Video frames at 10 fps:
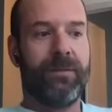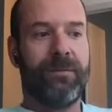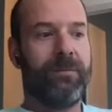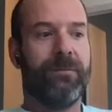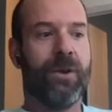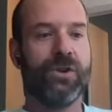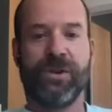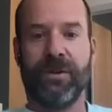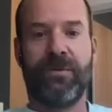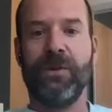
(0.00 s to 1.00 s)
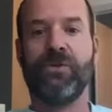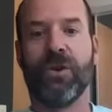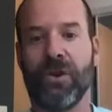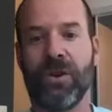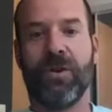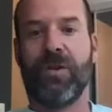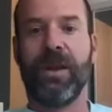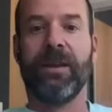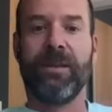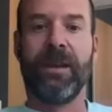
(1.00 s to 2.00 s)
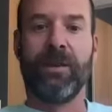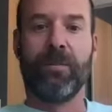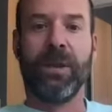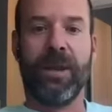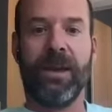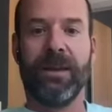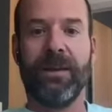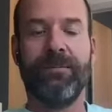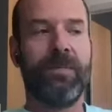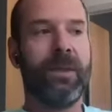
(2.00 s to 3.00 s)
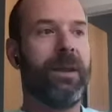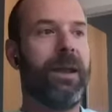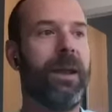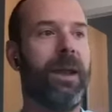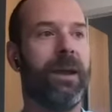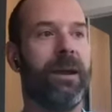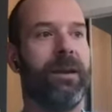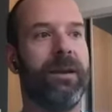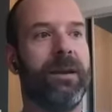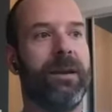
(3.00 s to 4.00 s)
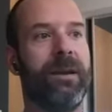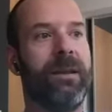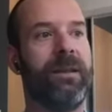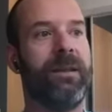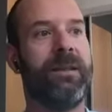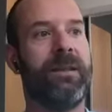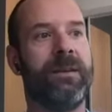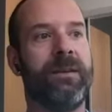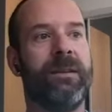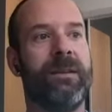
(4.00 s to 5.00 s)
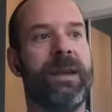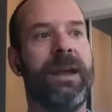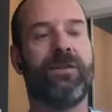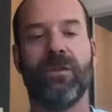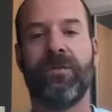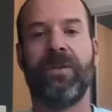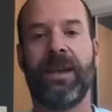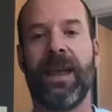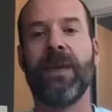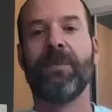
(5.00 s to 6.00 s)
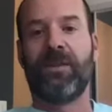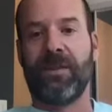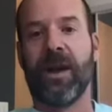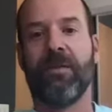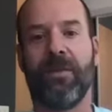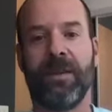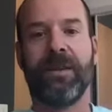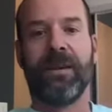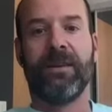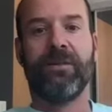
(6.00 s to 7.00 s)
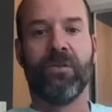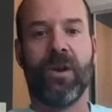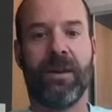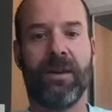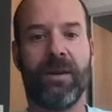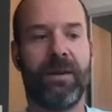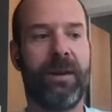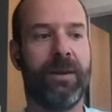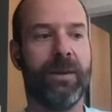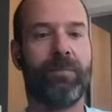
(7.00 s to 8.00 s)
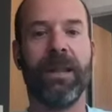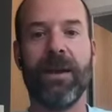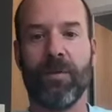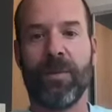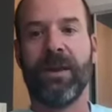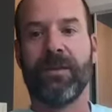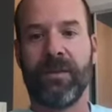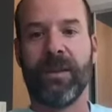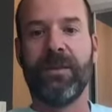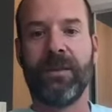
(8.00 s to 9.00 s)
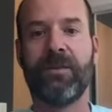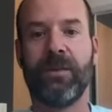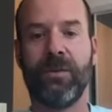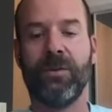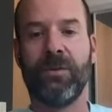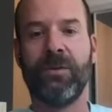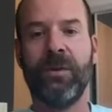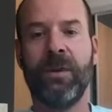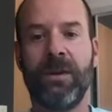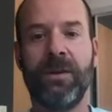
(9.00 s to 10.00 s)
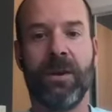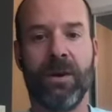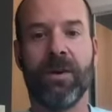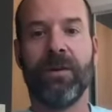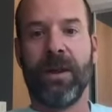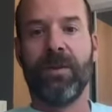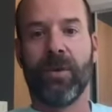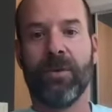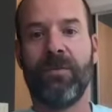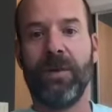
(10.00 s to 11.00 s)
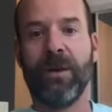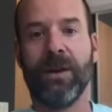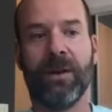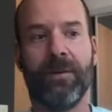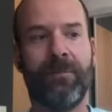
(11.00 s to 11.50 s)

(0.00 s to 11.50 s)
version of future Earth that you're playing in. And the nature of the game itself, I think, has drawn a player base that skews younger and more female.